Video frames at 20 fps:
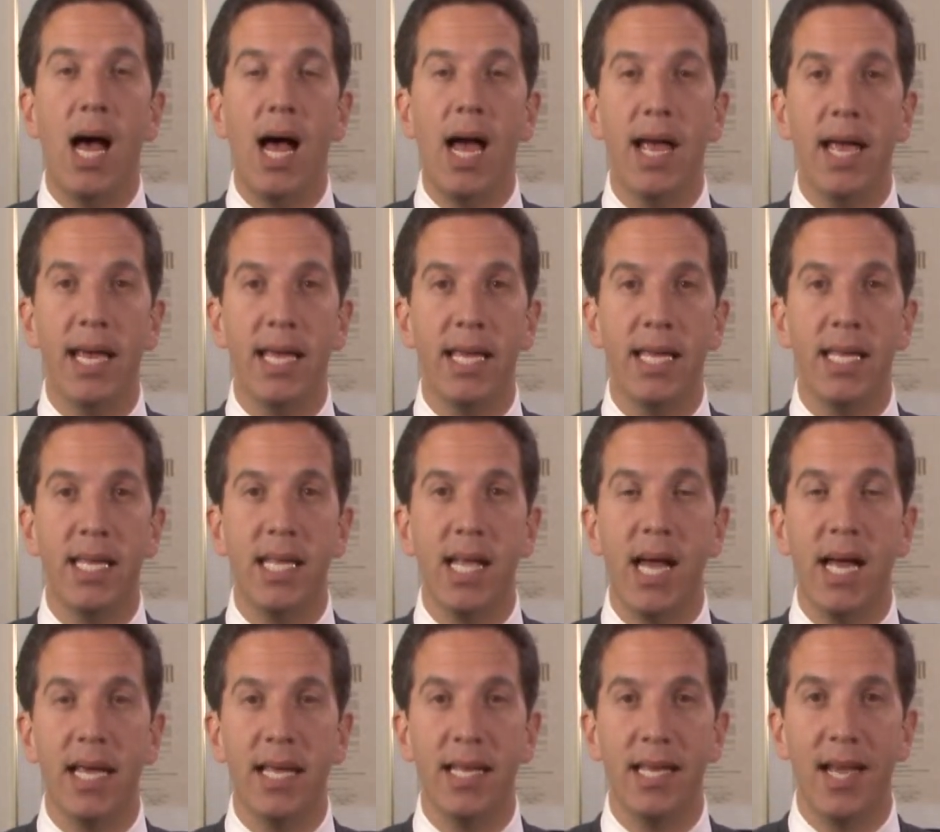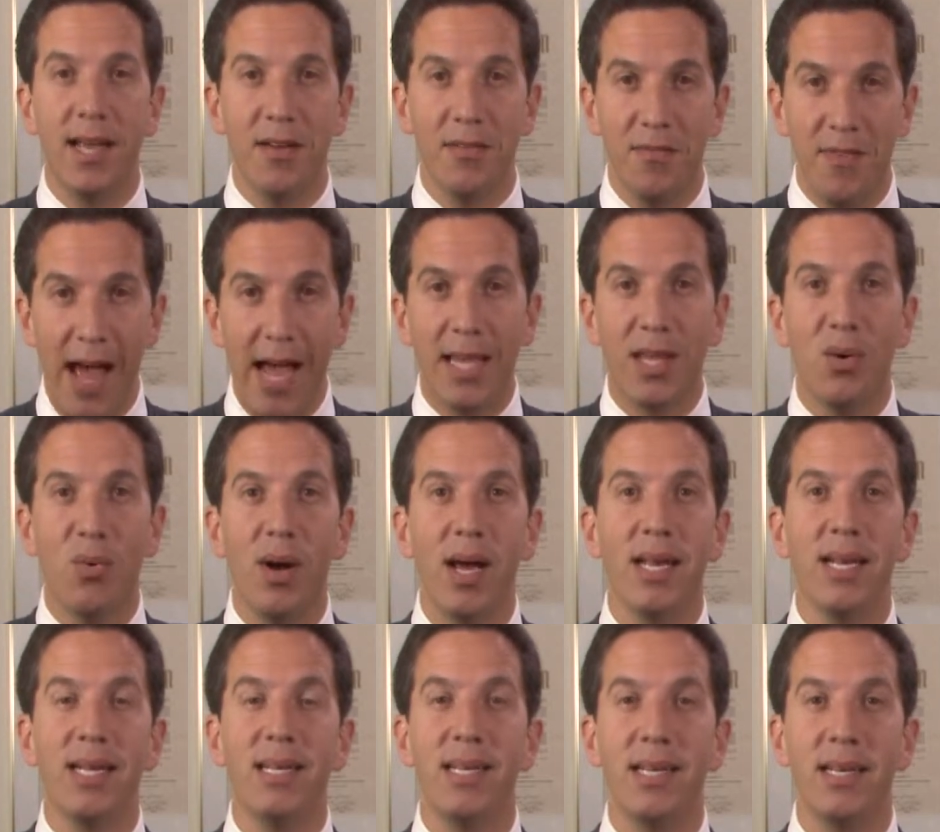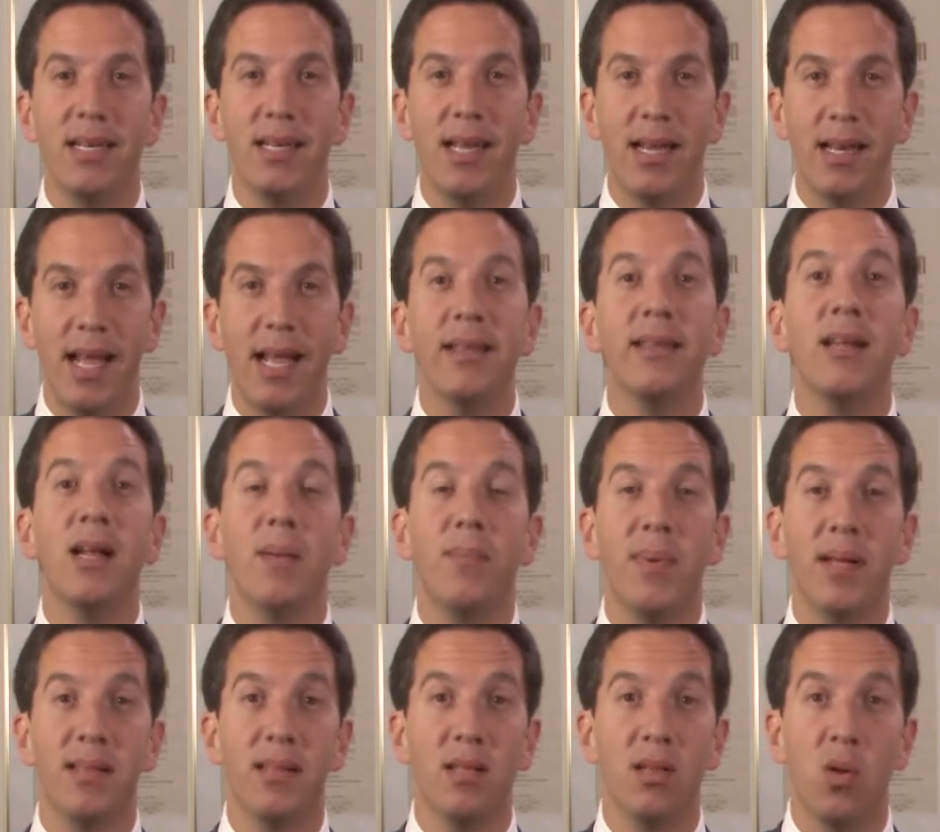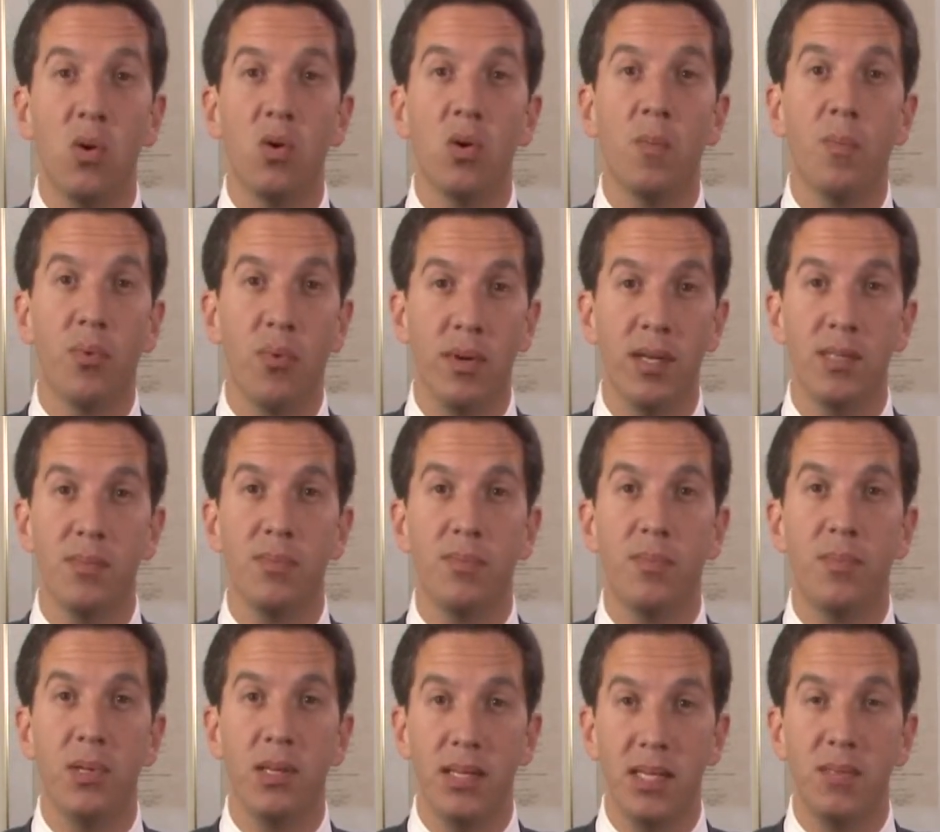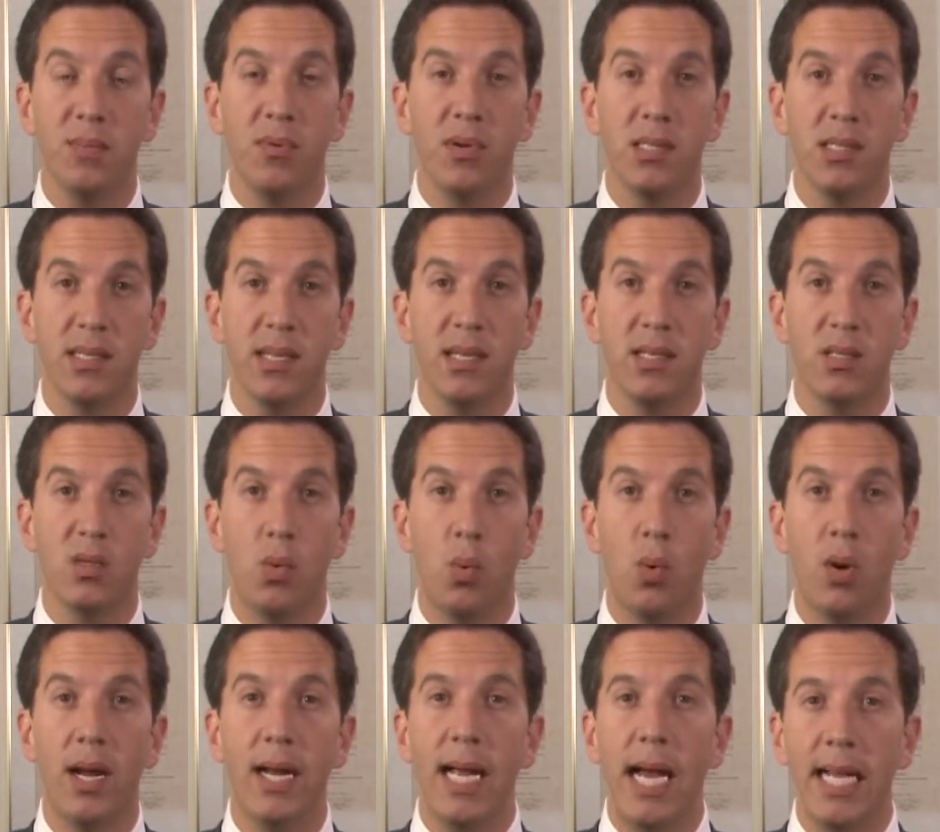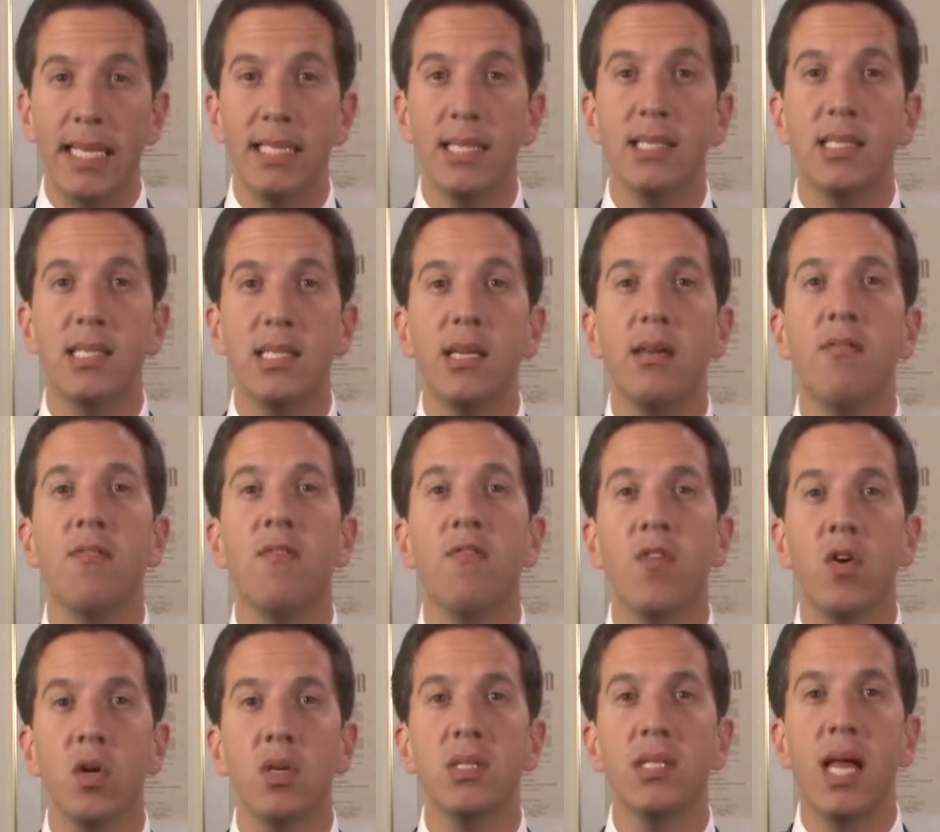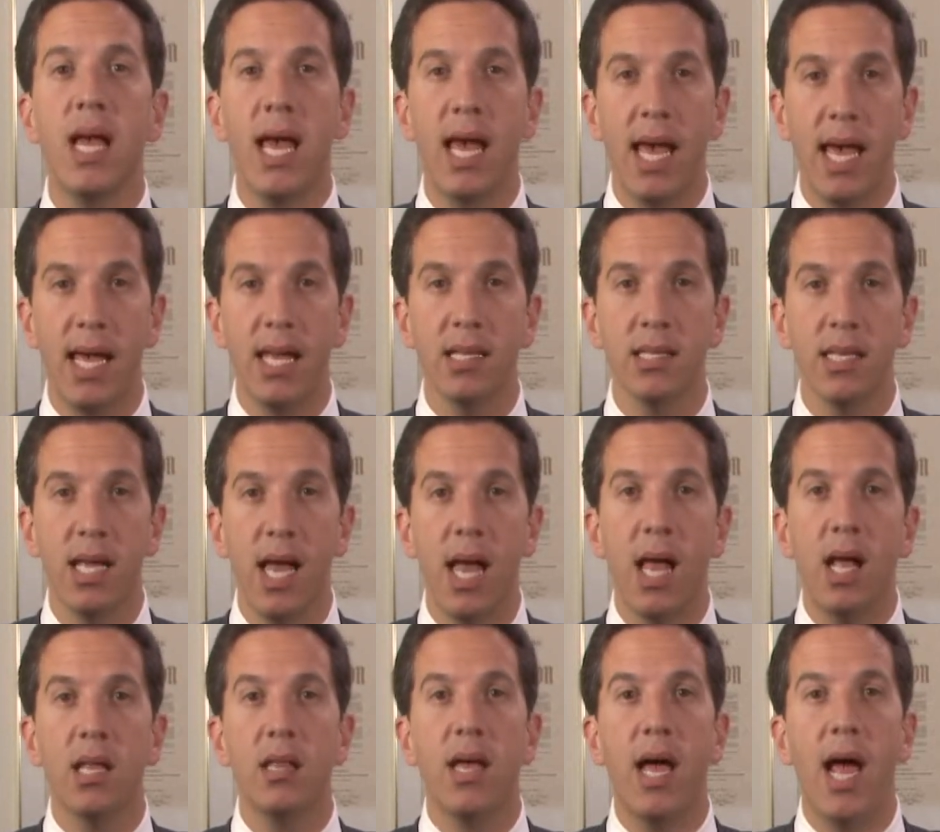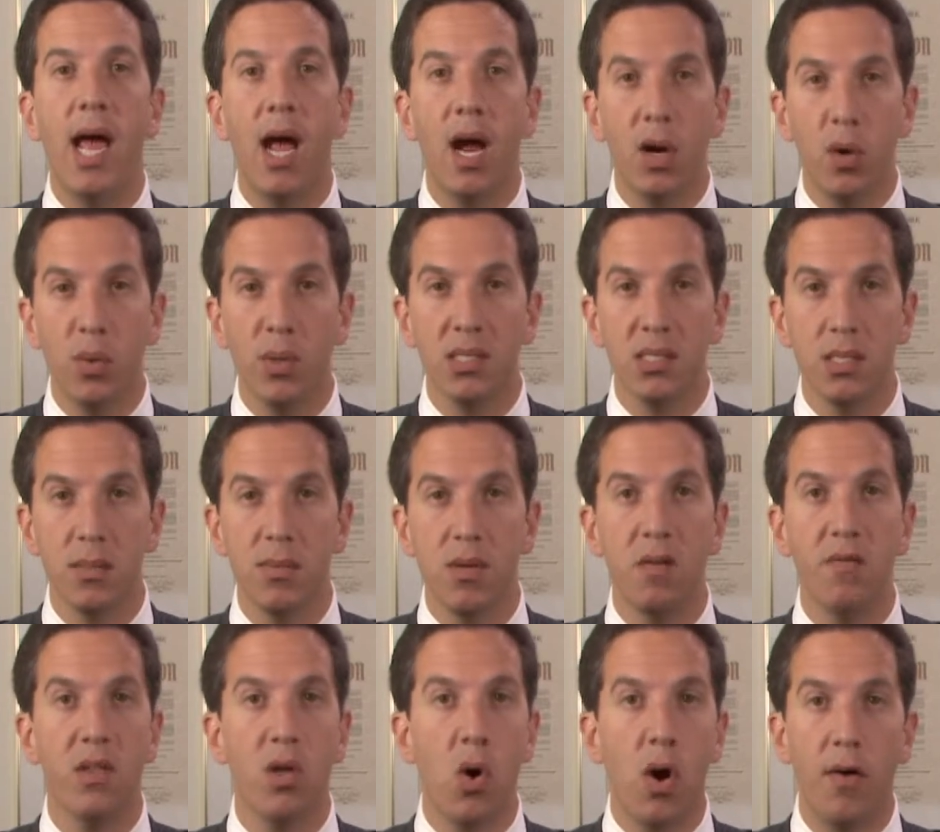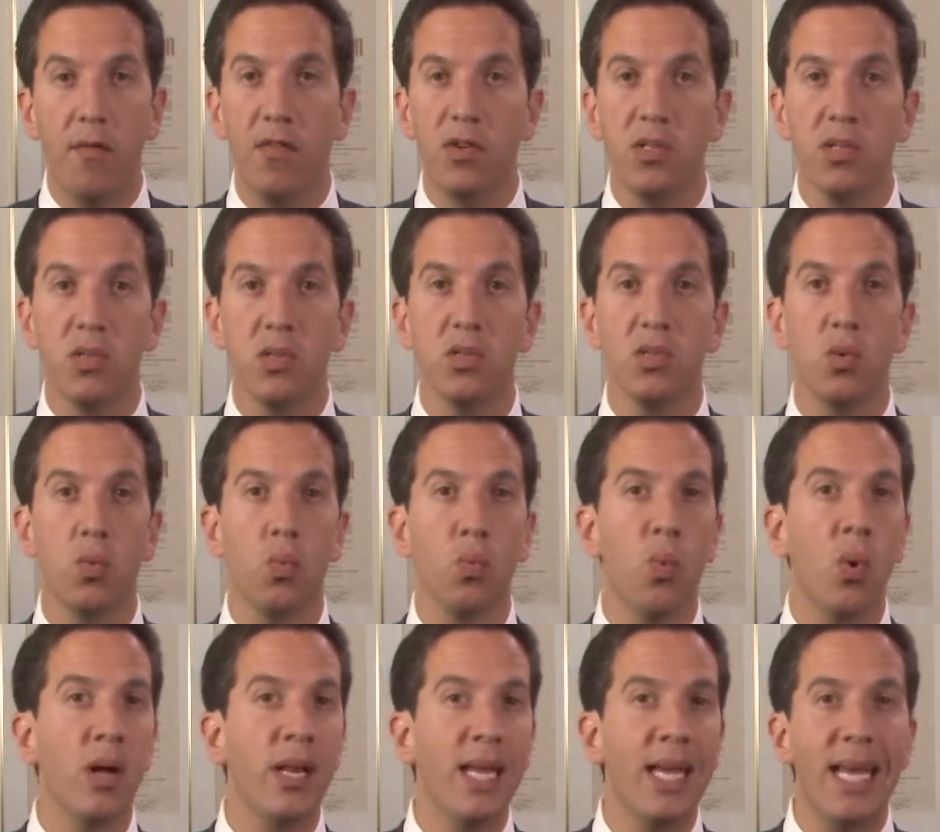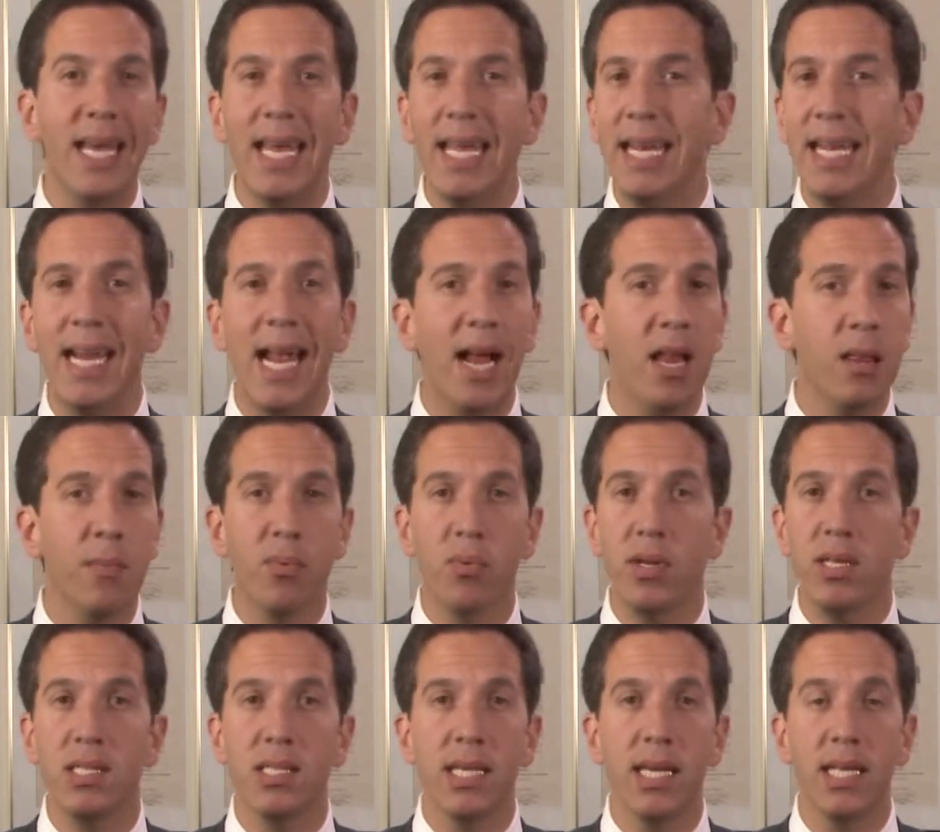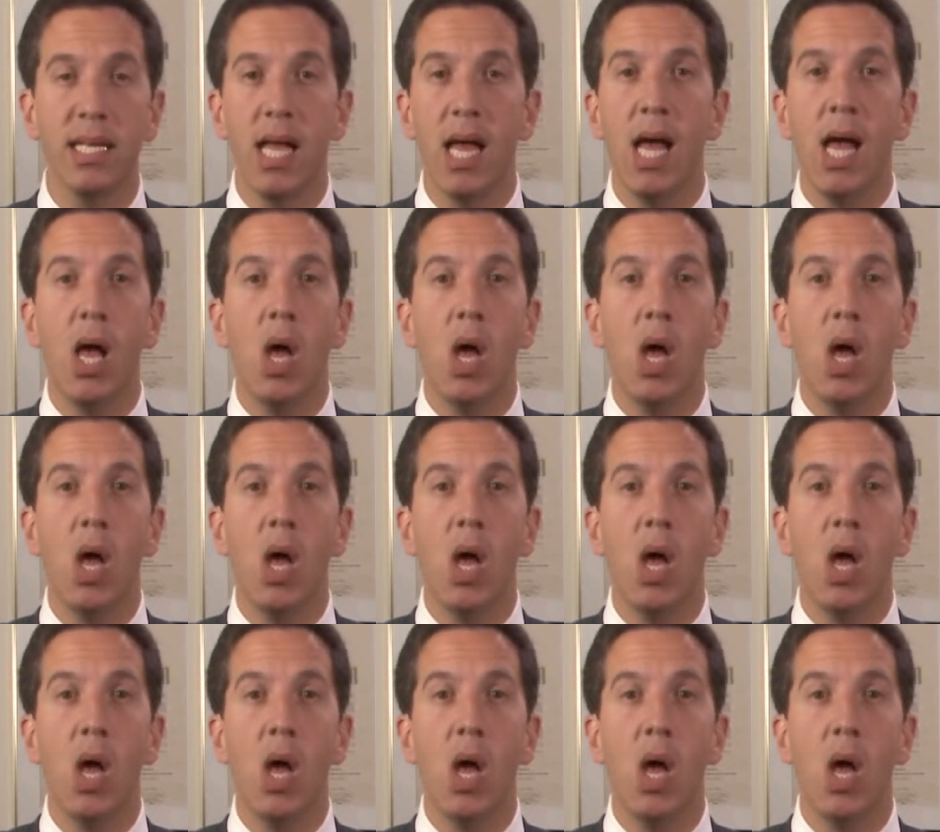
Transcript: I evacuated and ended up at the local police precinct, where I got to see firsthand the heroism of the officers running in and out of the precinct